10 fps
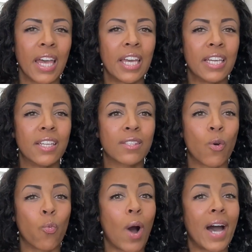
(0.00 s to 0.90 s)
is
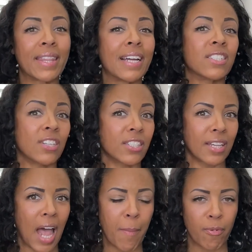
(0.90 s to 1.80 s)
why that doesn't
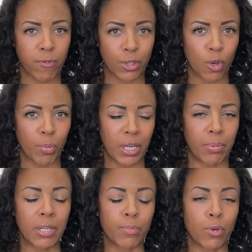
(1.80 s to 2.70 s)
happen so many
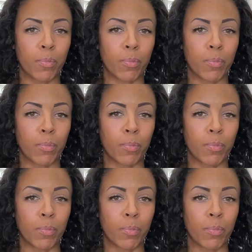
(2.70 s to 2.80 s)
people.